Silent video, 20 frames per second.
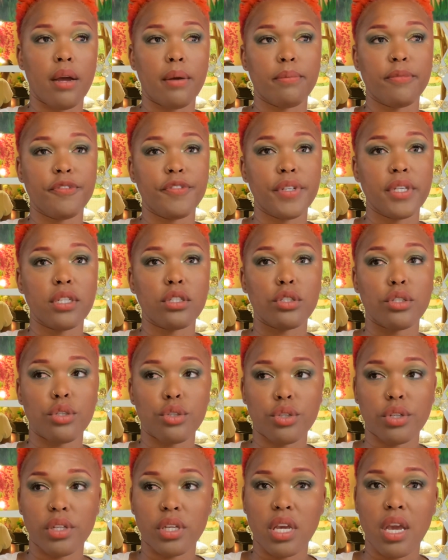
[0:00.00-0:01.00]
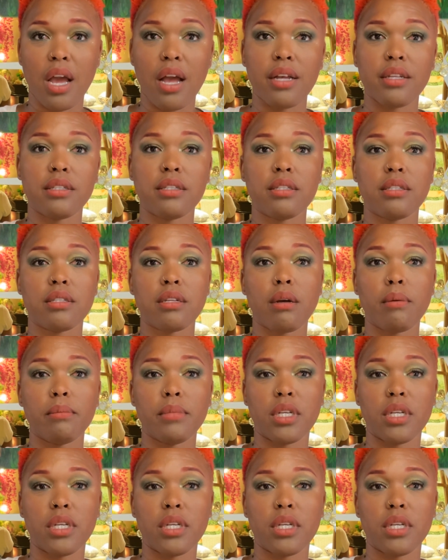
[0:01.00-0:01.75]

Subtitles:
Phoenix usually has some